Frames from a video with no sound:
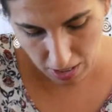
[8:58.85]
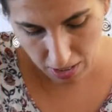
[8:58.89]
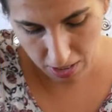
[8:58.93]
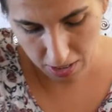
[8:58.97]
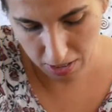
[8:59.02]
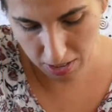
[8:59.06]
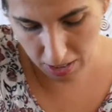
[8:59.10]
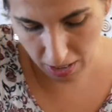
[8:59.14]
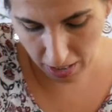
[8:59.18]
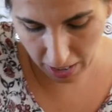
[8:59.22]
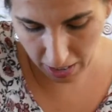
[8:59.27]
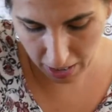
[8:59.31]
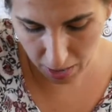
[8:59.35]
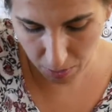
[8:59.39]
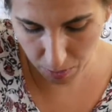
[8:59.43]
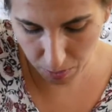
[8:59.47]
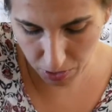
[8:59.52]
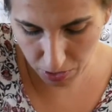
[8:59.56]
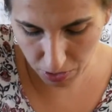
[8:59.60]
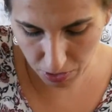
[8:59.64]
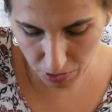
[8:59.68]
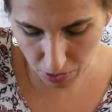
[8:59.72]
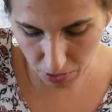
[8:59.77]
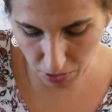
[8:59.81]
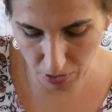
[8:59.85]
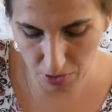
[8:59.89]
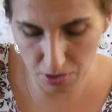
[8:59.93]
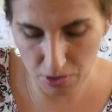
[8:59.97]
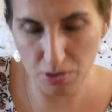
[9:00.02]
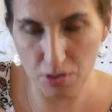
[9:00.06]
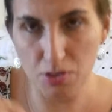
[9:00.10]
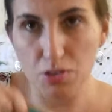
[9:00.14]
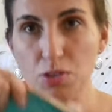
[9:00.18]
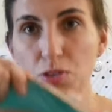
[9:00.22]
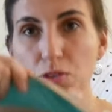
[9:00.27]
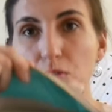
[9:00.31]
See, I can put
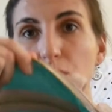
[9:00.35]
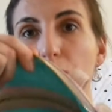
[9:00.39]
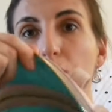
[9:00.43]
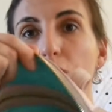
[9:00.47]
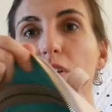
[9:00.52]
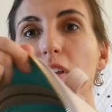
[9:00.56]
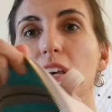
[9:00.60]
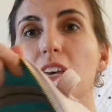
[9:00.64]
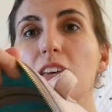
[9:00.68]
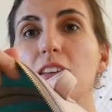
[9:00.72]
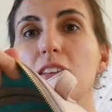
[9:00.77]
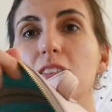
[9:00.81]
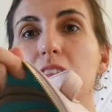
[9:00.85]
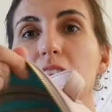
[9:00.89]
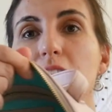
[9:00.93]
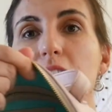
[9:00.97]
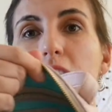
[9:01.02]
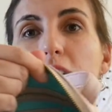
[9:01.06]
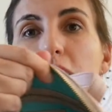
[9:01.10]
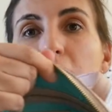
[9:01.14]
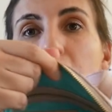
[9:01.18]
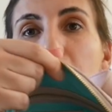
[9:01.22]
those two things